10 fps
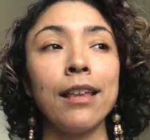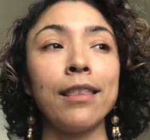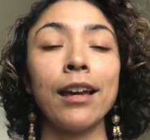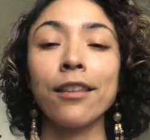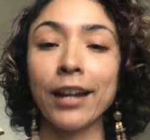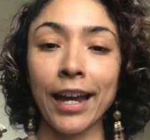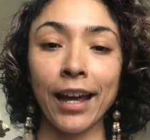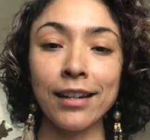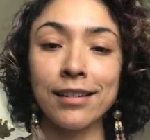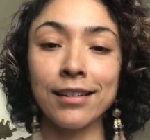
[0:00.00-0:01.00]
The other
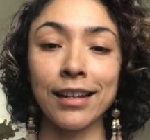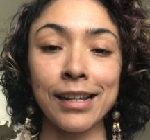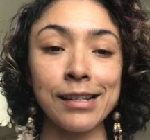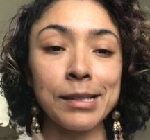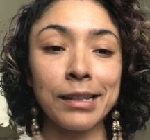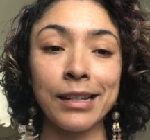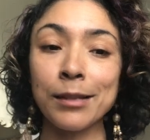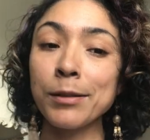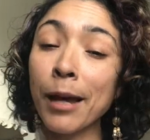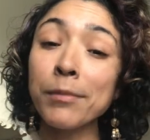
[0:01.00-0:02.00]
hand he's
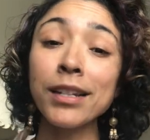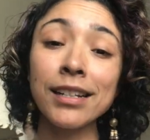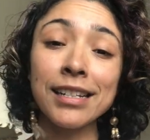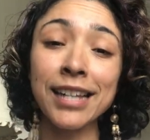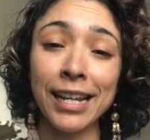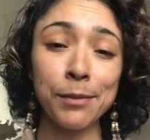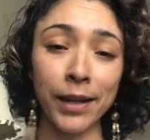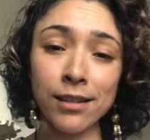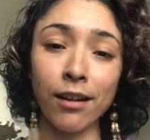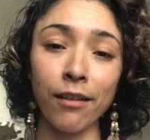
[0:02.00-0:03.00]
attempting to take his
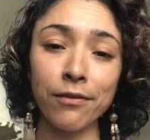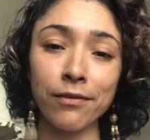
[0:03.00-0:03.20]
pants off.